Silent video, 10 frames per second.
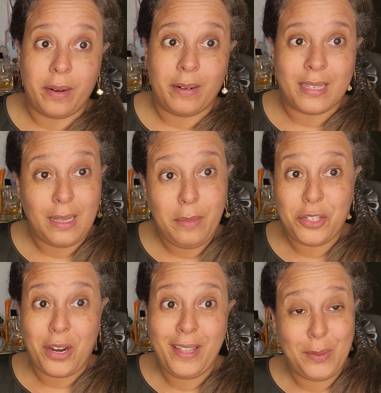And I was like, let me
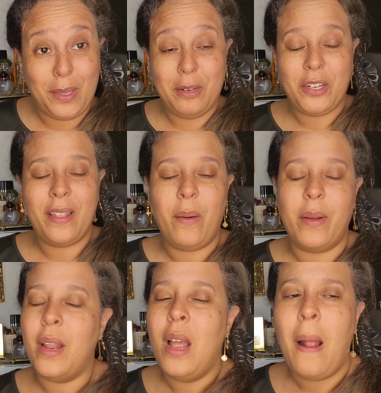try this one, let me try that
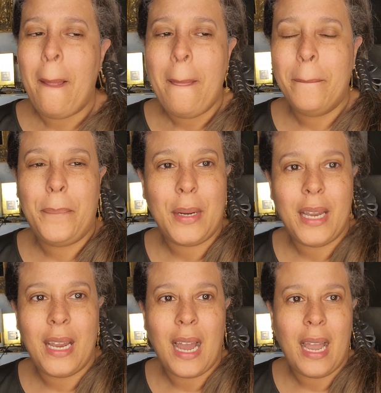one.
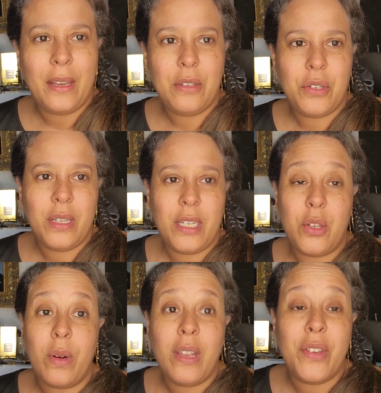But I usually
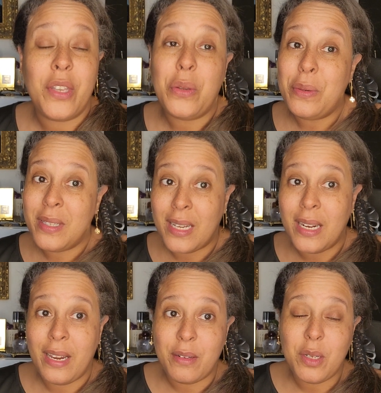don't even use
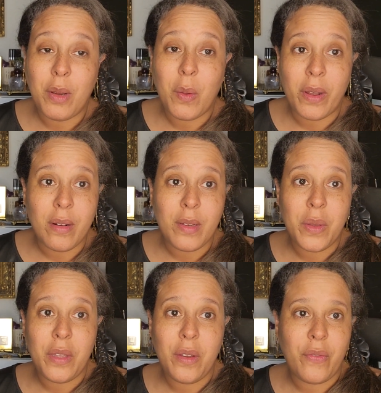skincare, to be quite honest
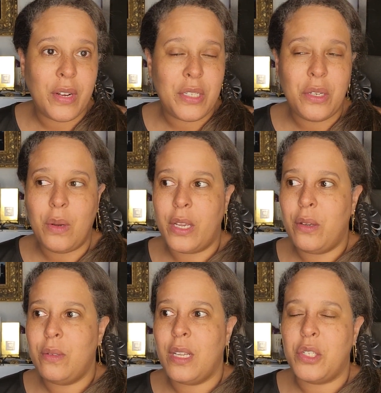with you. If I do, I
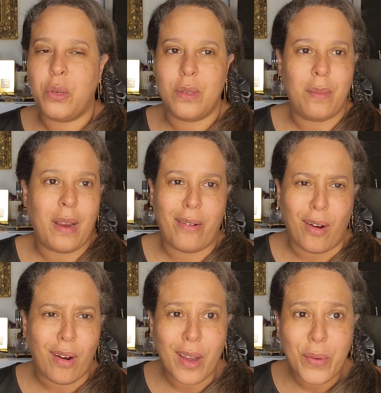use like Josie Maran
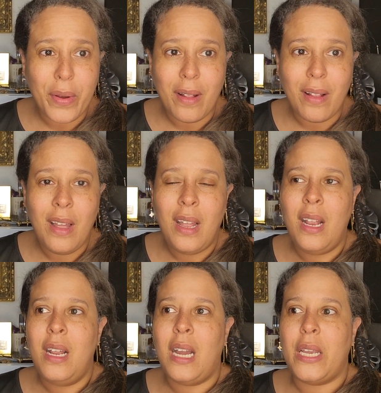Argan Oil.
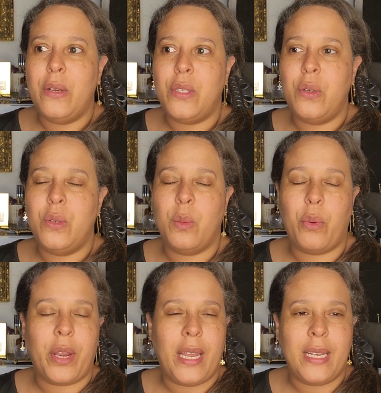I used to use a
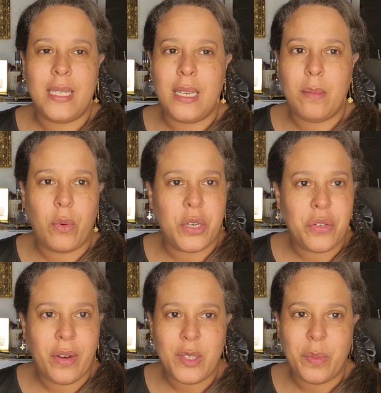Borghese
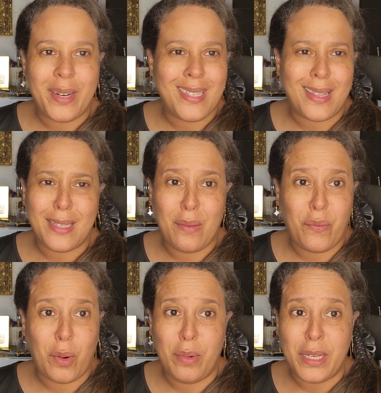moisturizer, but it's not the same
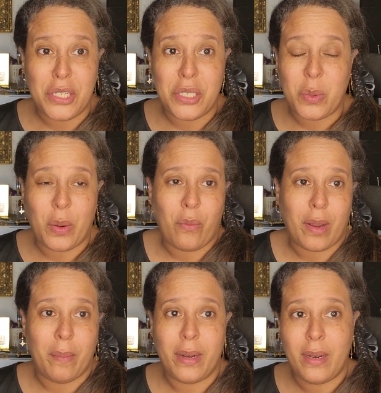formulation, so I don't
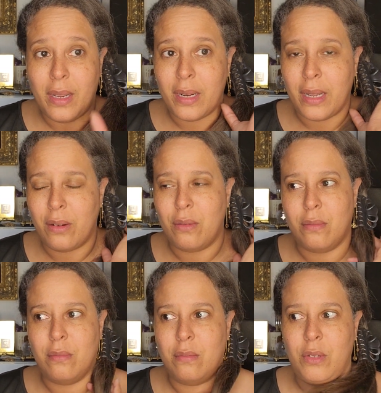recommend it. And I
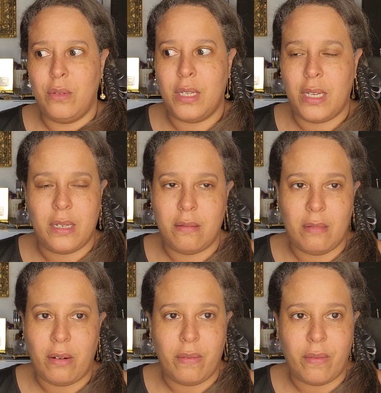don't use it, and
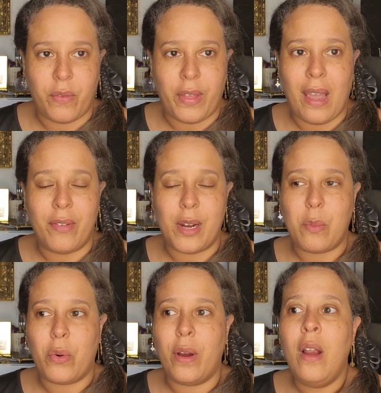I don't even know if they have it
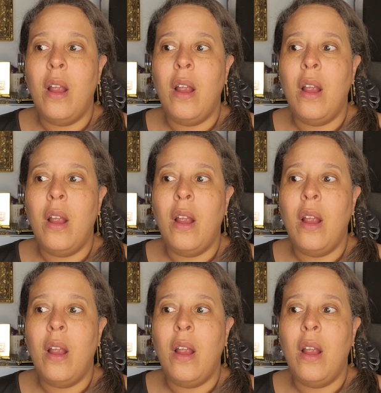anymore.